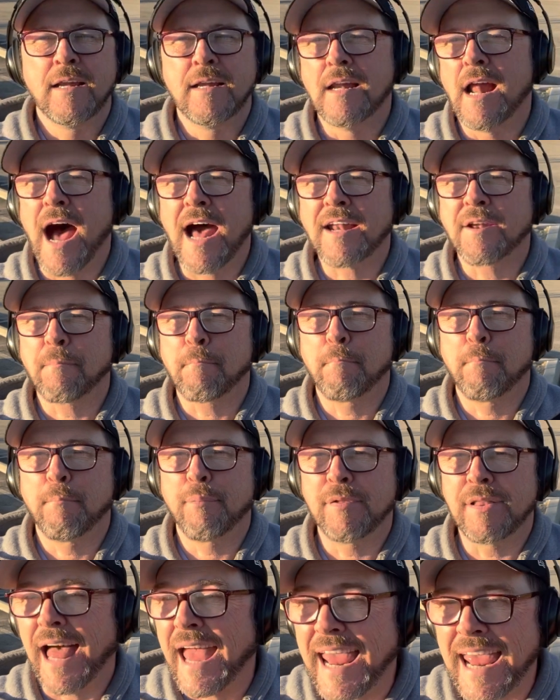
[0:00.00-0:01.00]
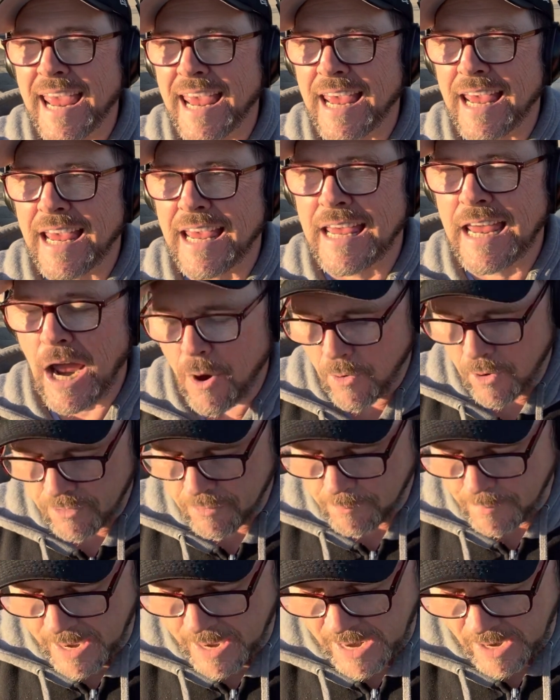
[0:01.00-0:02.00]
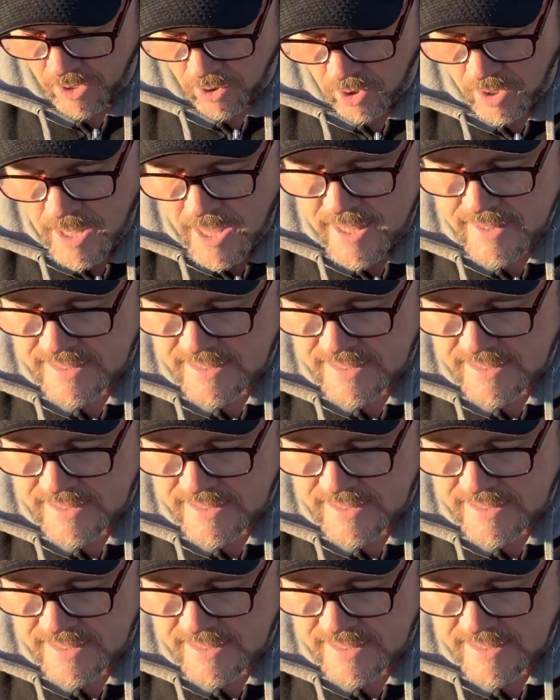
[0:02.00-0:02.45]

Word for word: not playing Gareth Bale,